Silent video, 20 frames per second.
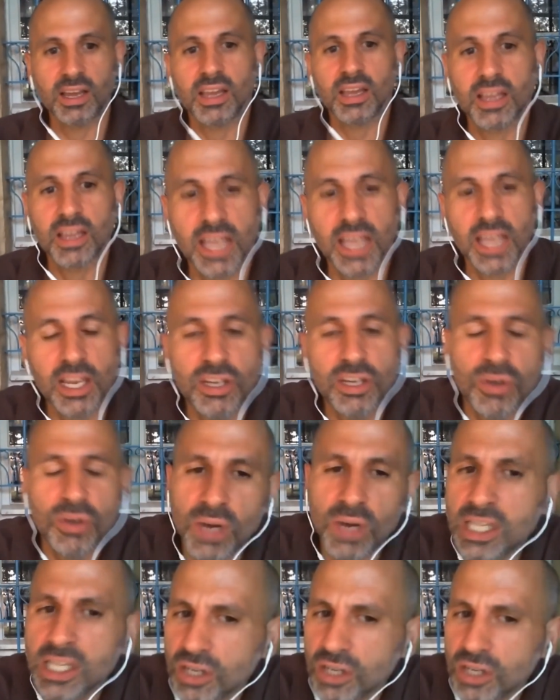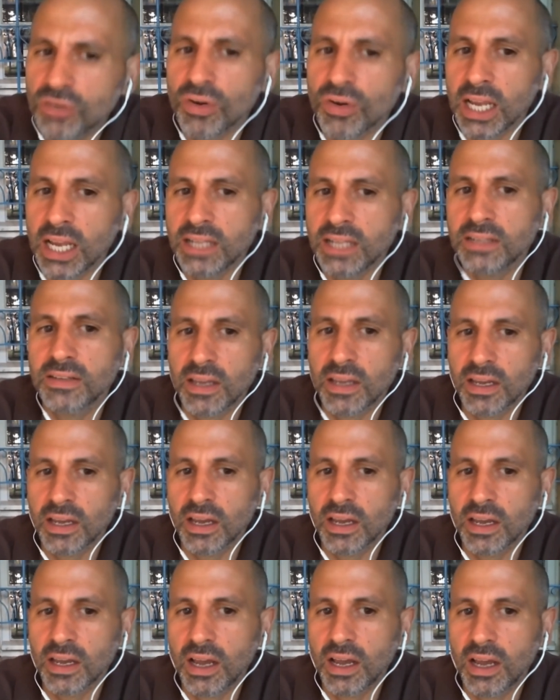Can you integrate
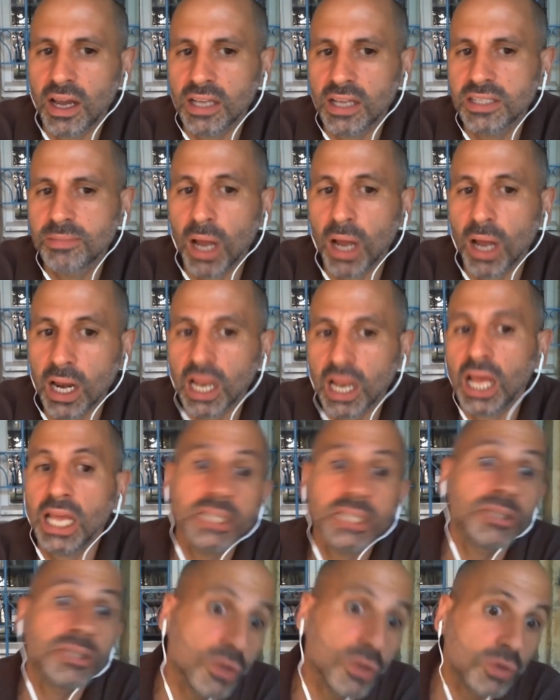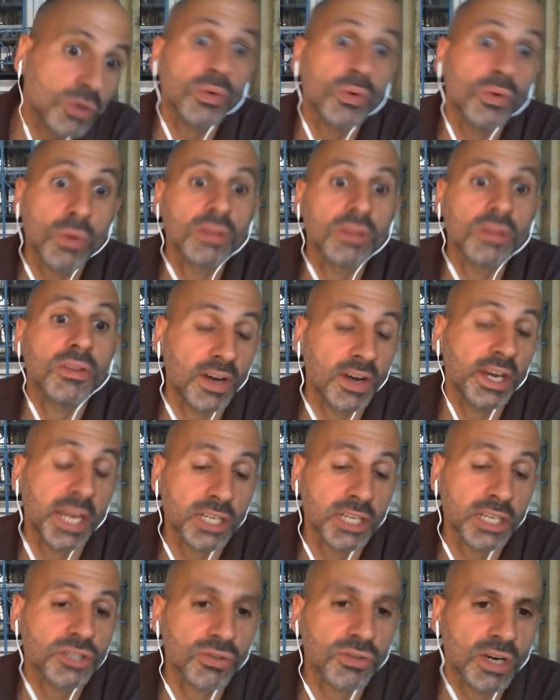Hezbollah into the
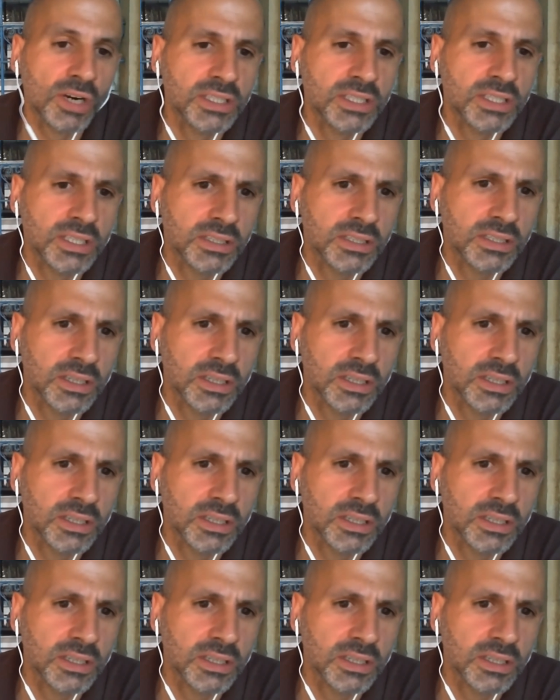financial crisis?